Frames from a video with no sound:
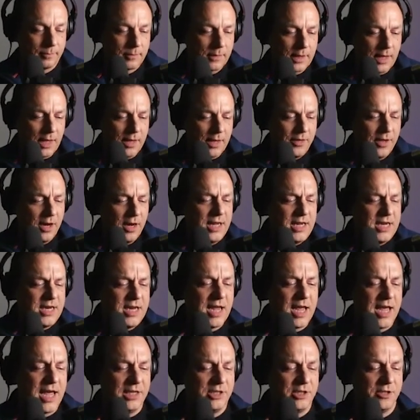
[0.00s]
leading
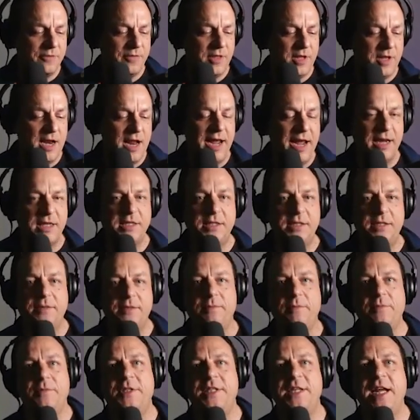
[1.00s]
edge of the next
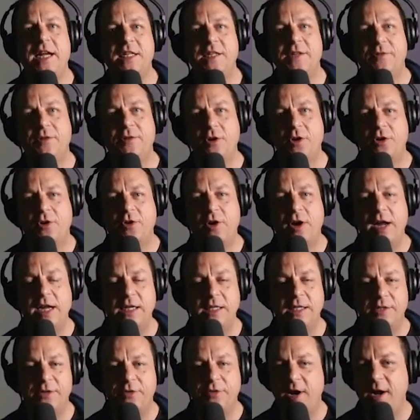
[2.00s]
saxophone
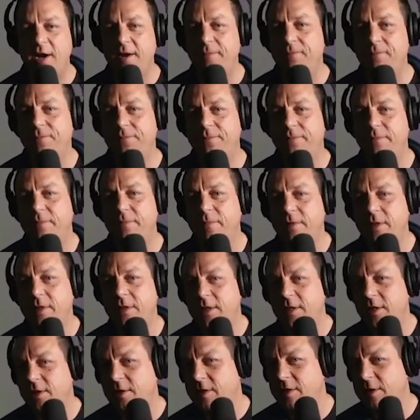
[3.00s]
craze, right?
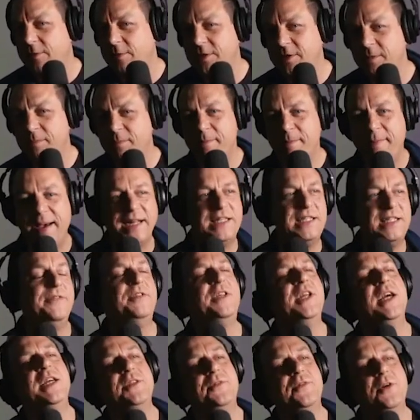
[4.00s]
You know, there was a massive
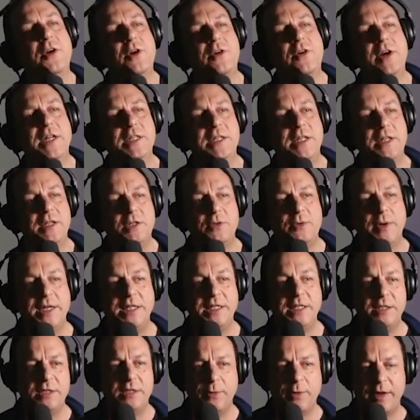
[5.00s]
saxophone craze in the
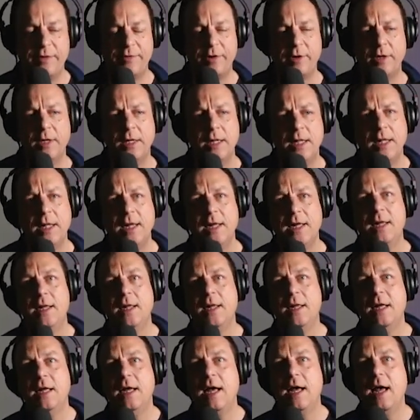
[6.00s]
1920s or whatever.
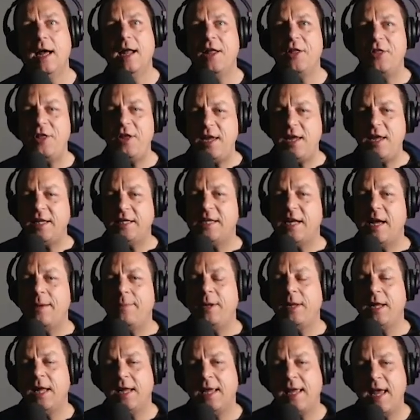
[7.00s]
And I think it's
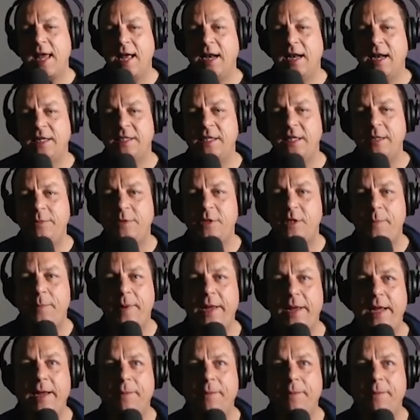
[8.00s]
happening again. It seems to be